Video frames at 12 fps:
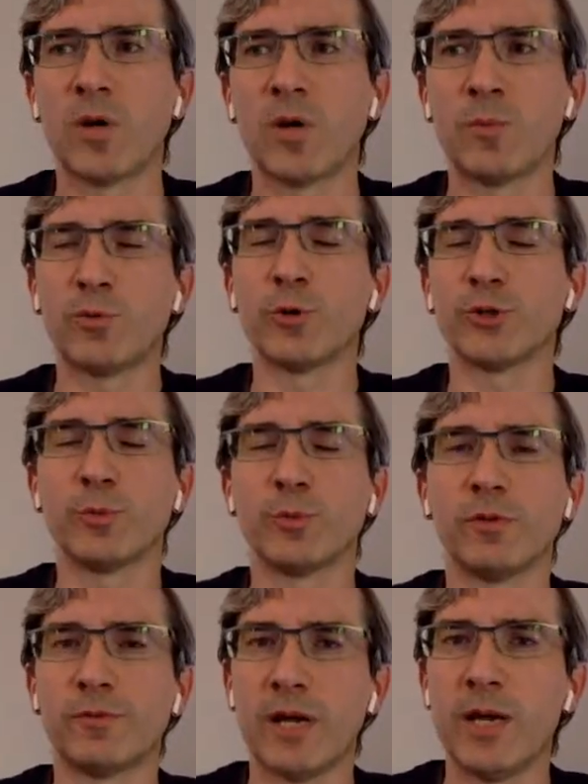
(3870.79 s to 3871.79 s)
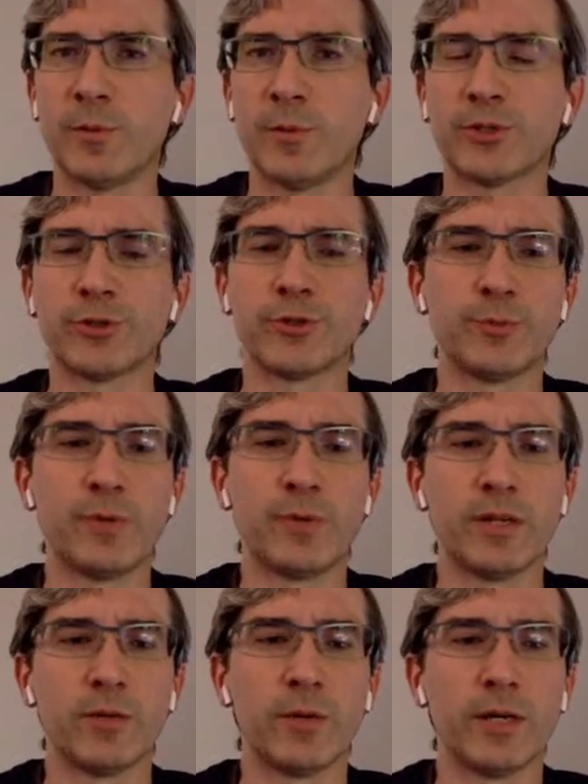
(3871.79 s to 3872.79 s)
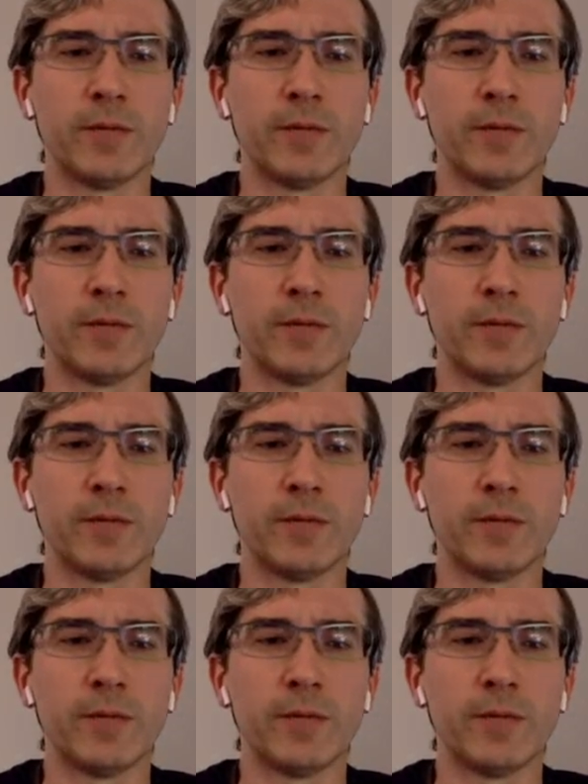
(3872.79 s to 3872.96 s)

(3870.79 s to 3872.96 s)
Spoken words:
approachable for amateurs, by the way.